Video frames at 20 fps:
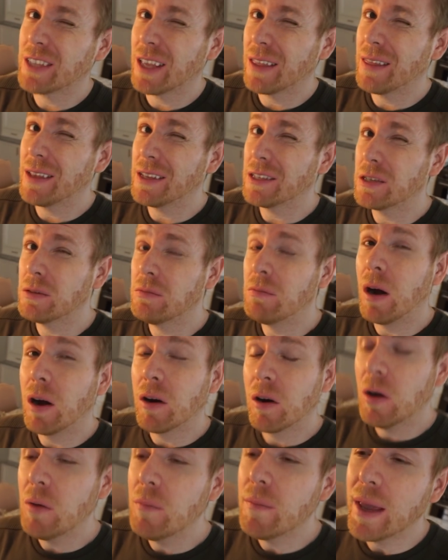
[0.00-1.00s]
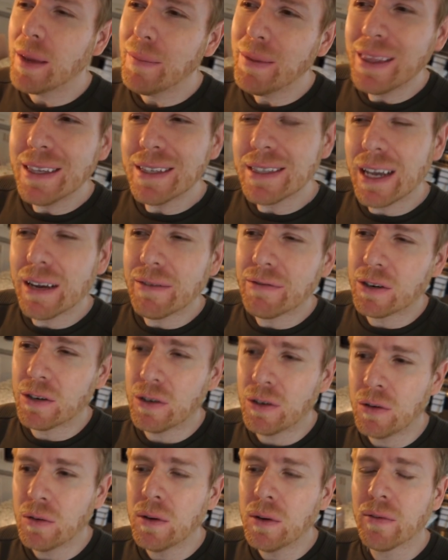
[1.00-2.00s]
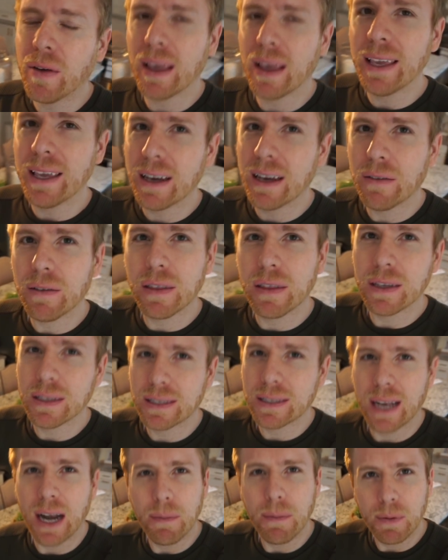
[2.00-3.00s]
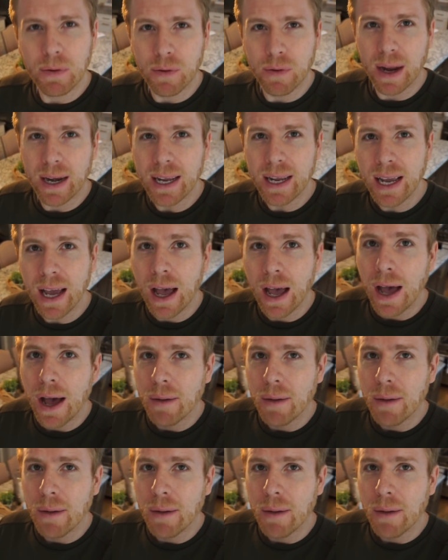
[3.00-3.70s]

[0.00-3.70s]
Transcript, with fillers: I think tomorrow, maybe this afternoon if I can get everything set up and ready.